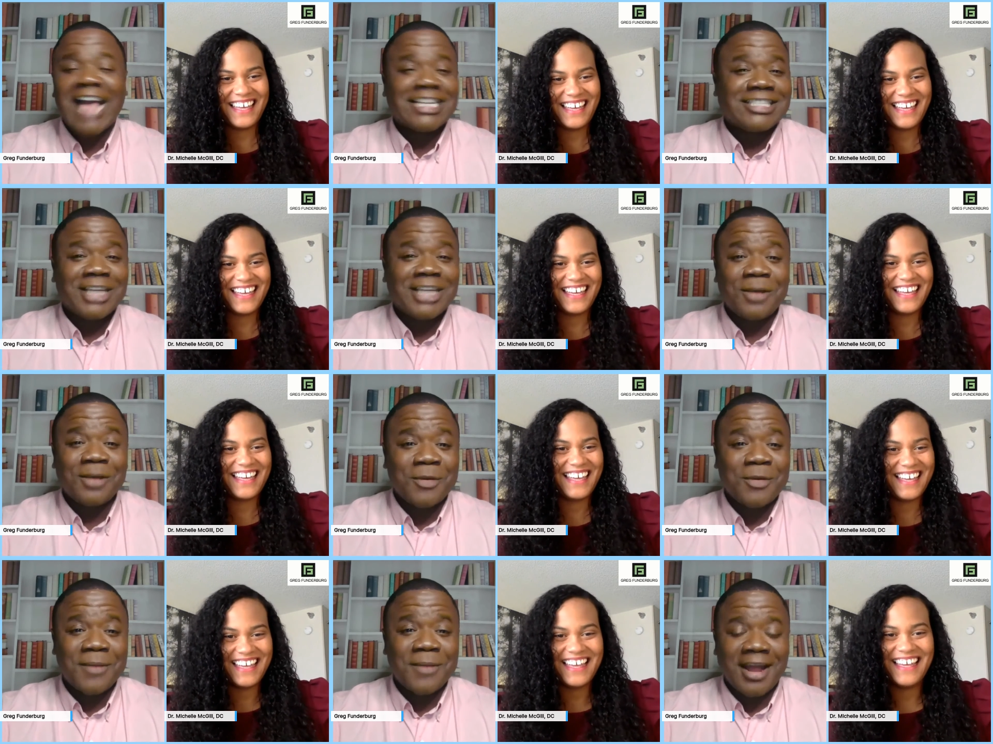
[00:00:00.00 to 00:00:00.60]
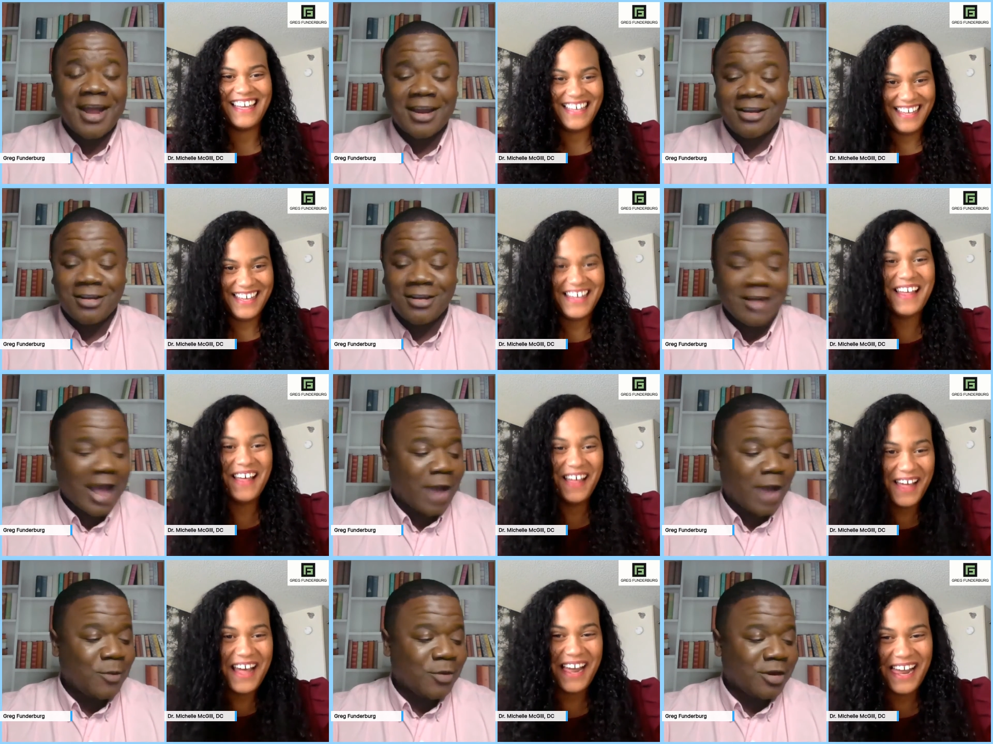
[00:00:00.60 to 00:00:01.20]
Speaker 1: tell me about it
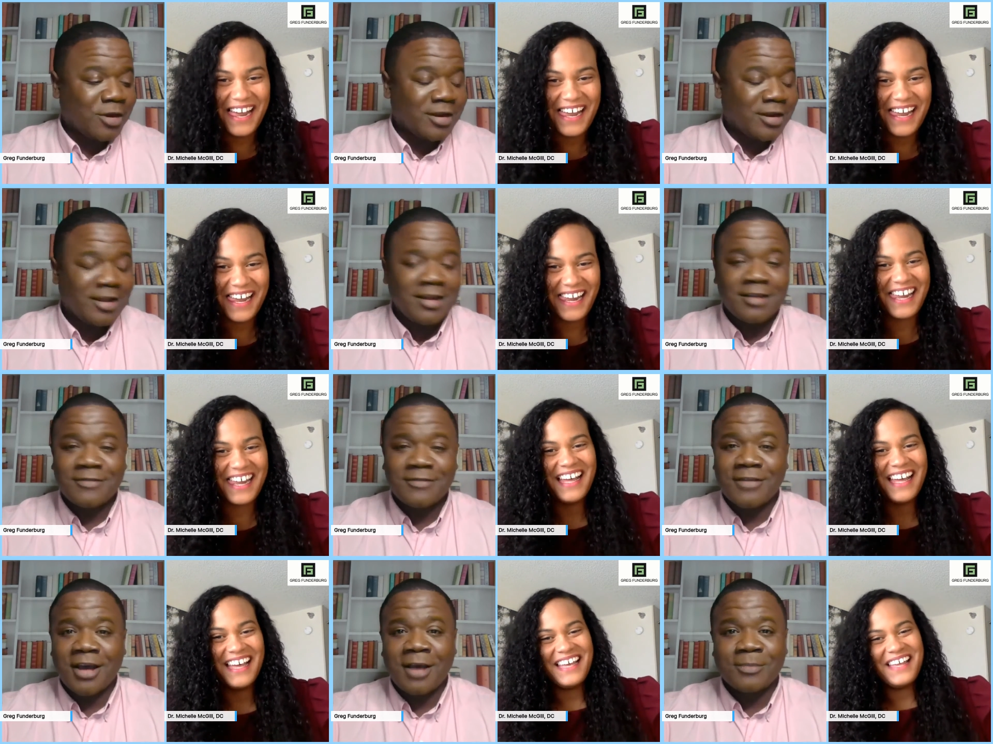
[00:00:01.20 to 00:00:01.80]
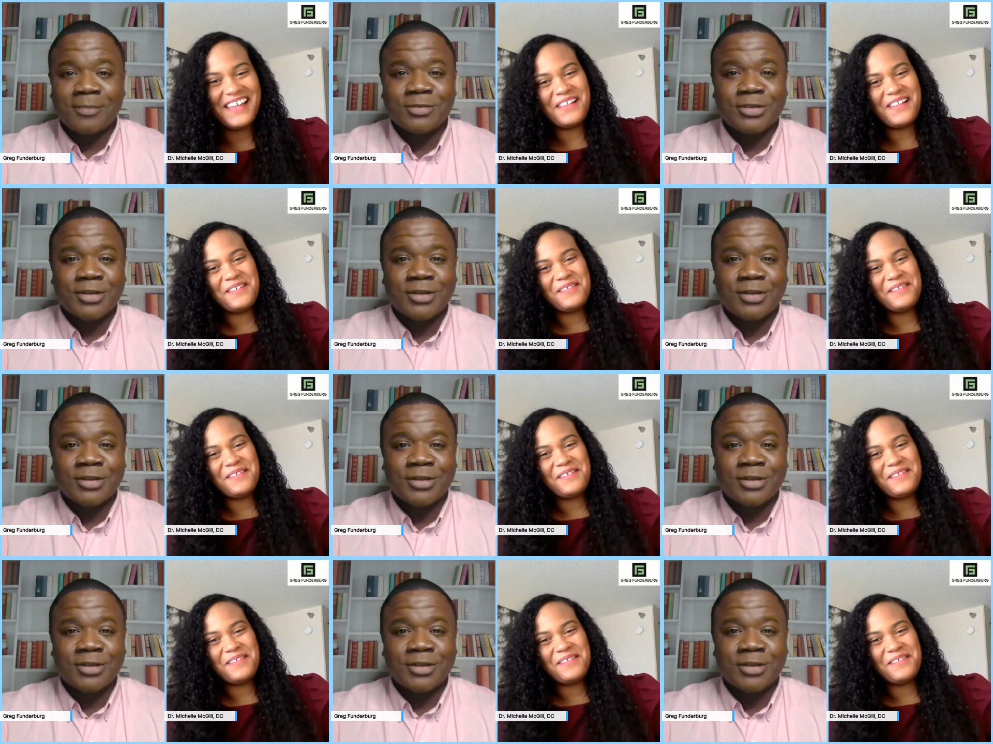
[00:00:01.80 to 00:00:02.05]
look i want to live up to